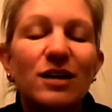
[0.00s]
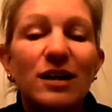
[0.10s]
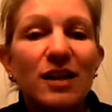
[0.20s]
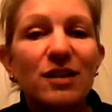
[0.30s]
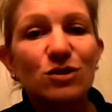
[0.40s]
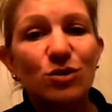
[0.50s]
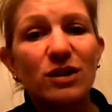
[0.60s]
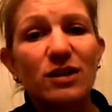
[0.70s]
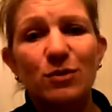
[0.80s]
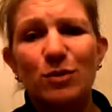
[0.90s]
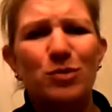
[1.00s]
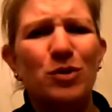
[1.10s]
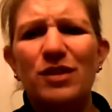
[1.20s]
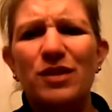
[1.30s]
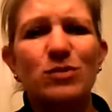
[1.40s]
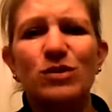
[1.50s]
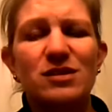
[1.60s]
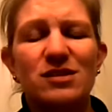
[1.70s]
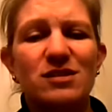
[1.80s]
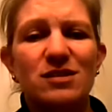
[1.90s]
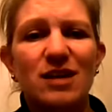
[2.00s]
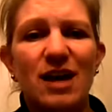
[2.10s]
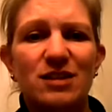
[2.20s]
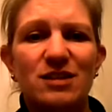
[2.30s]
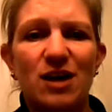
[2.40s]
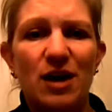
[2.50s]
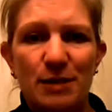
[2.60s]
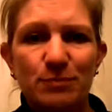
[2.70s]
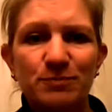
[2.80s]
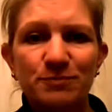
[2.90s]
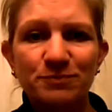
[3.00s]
And Jody and I were both emeralds at the time.